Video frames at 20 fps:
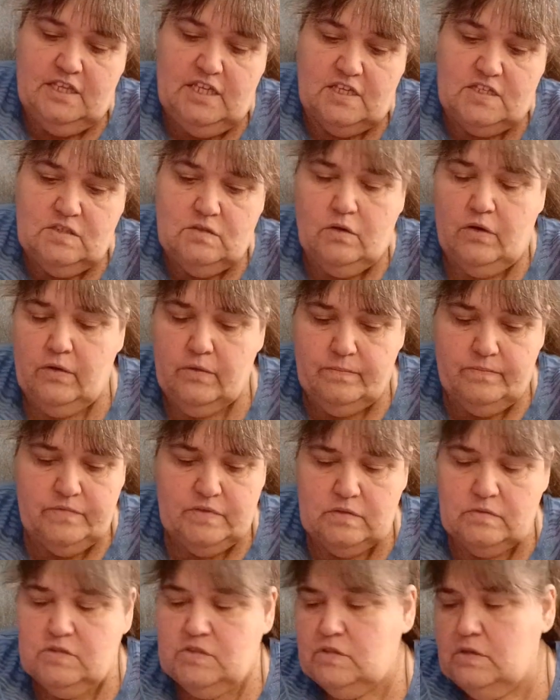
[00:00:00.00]
these,
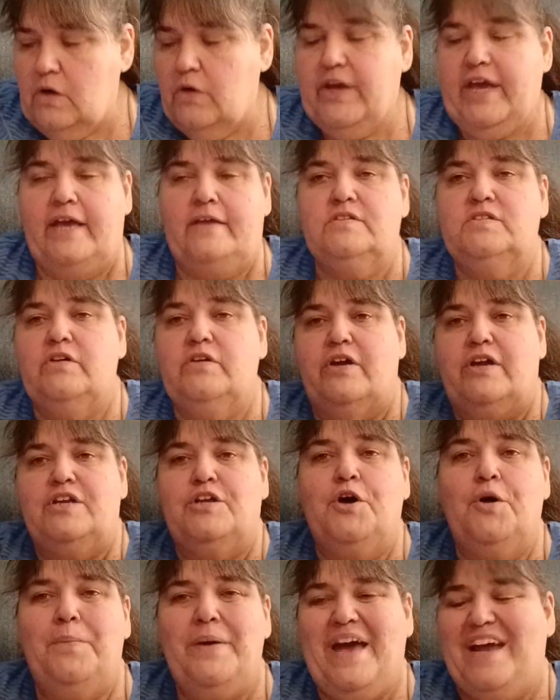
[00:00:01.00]
okay, sorry,
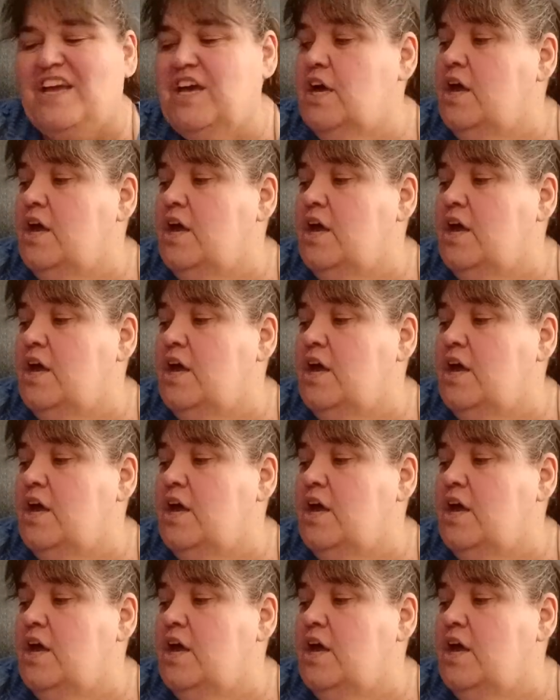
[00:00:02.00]
go back.